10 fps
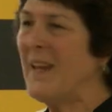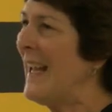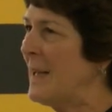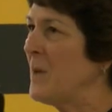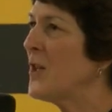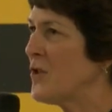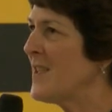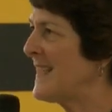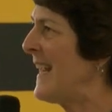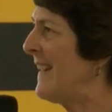And I'm not
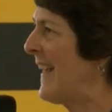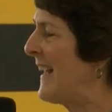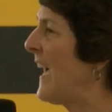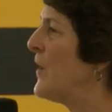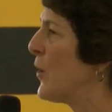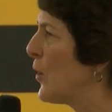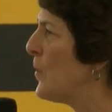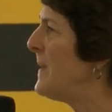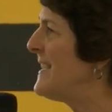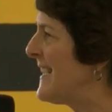just saying that. An
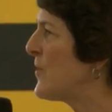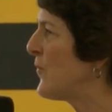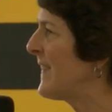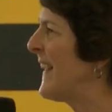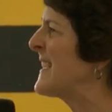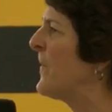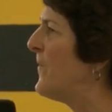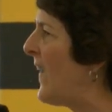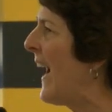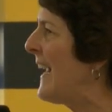urban district that
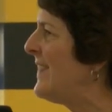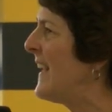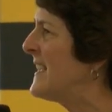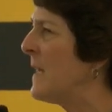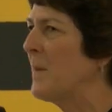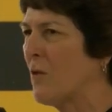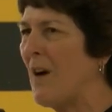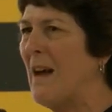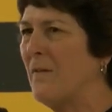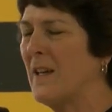defied their
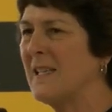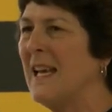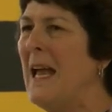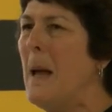demographics.